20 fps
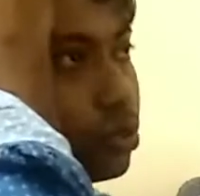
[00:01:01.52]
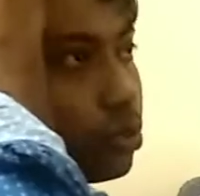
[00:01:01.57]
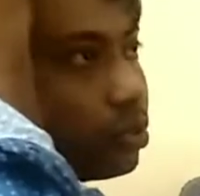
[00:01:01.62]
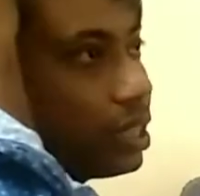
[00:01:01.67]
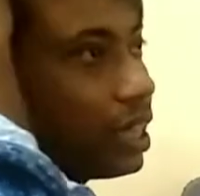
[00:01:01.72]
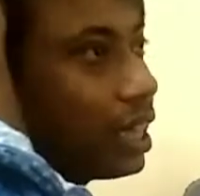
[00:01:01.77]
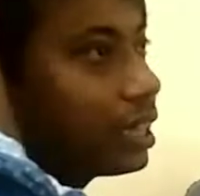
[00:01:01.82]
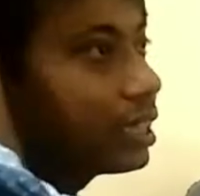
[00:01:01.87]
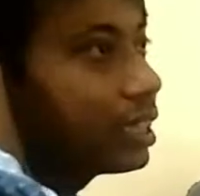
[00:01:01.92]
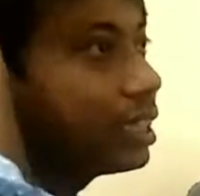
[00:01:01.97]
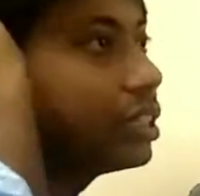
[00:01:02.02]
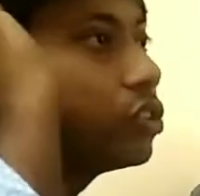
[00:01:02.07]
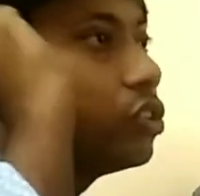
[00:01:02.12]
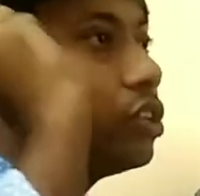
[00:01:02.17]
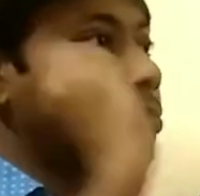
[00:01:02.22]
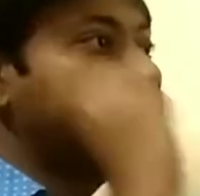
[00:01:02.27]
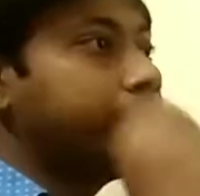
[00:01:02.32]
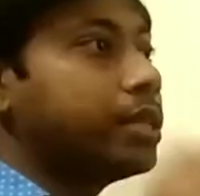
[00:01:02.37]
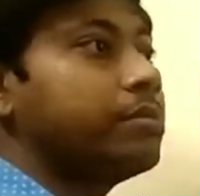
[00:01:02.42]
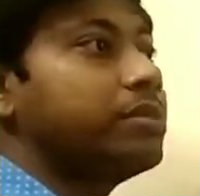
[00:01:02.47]
know that
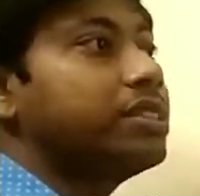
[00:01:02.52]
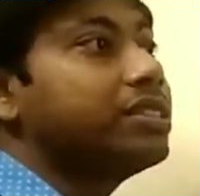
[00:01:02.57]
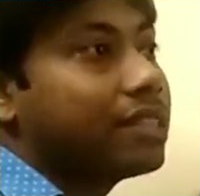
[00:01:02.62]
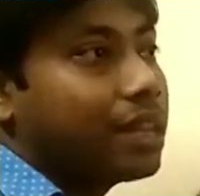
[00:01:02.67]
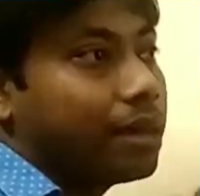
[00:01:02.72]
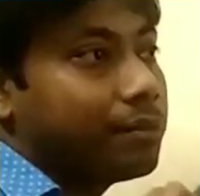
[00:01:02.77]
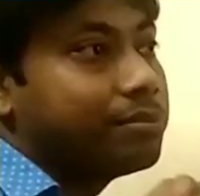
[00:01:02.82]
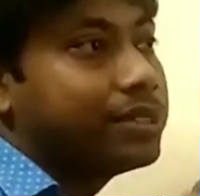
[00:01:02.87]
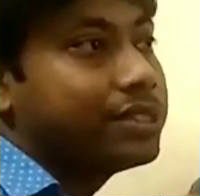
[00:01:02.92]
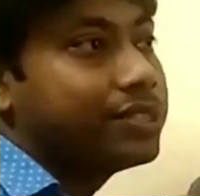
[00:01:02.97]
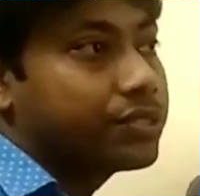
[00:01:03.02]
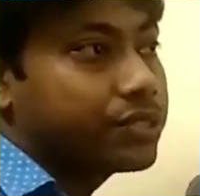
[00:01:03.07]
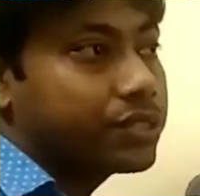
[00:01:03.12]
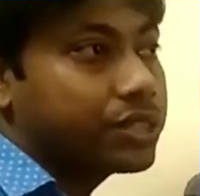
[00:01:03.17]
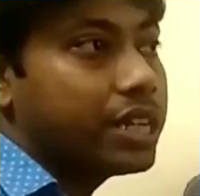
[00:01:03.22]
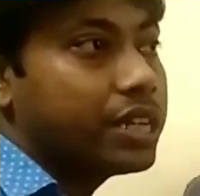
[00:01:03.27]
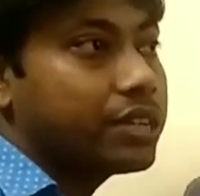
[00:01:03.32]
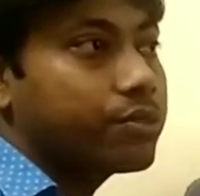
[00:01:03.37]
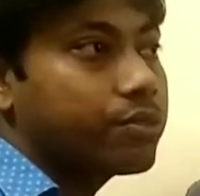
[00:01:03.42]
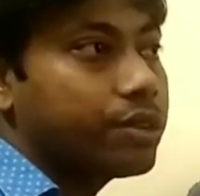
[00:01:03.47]
equilibrium is some
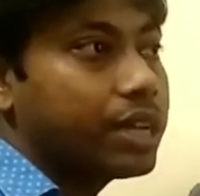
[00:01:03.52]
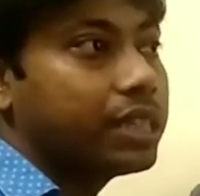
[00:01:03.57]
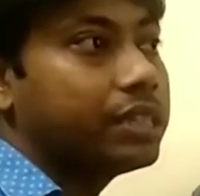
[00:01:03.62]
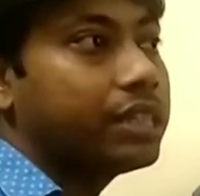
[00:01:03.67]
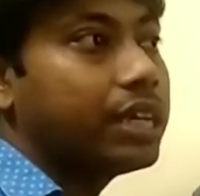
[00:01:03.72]
state where